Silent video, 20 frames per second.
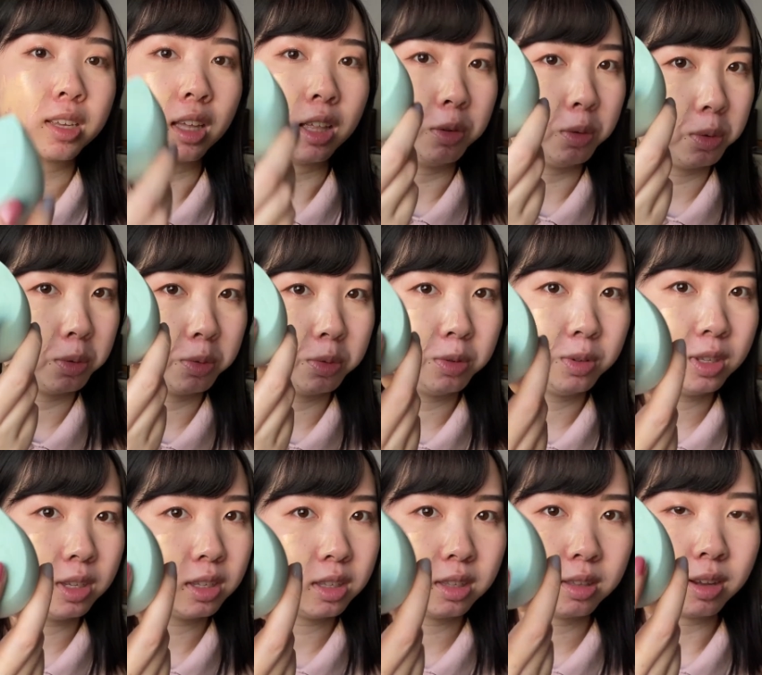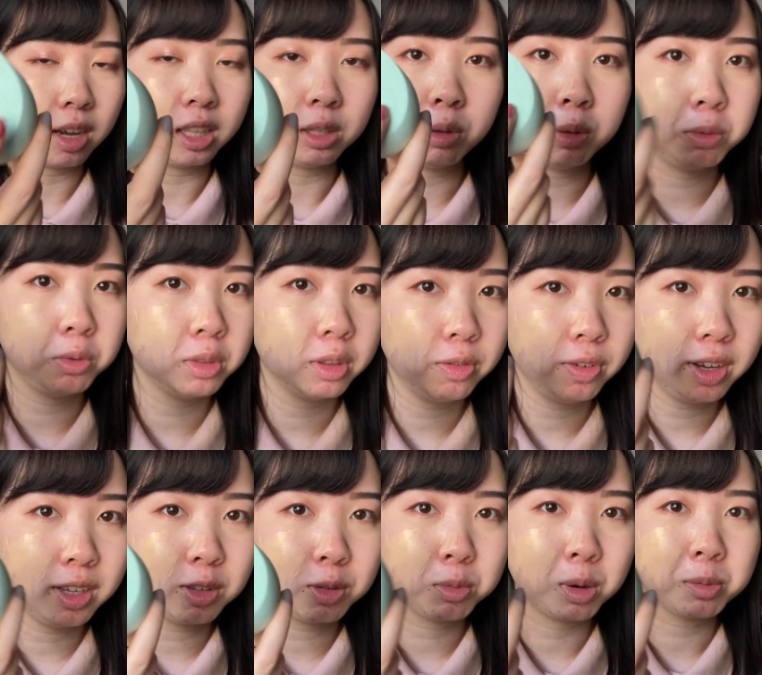I don't wanna ruin the
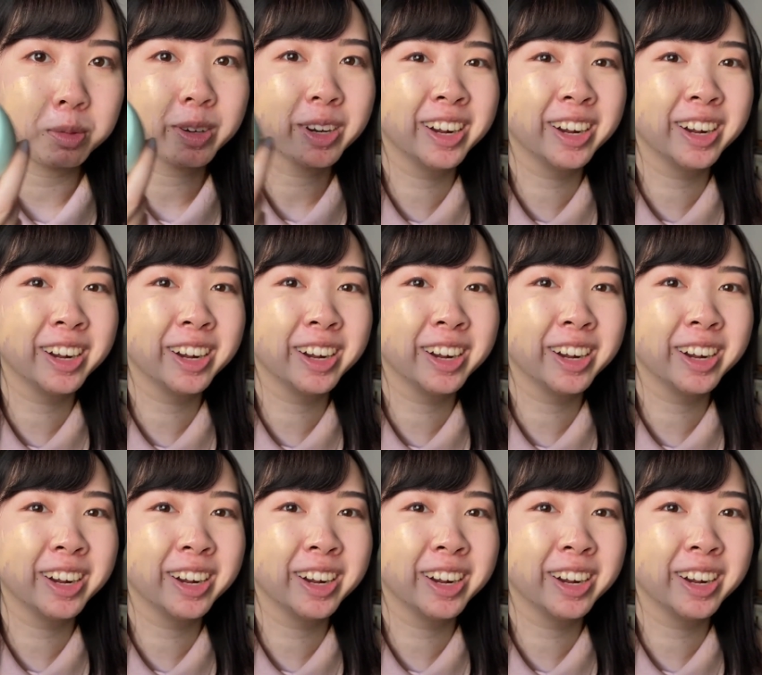face, remember?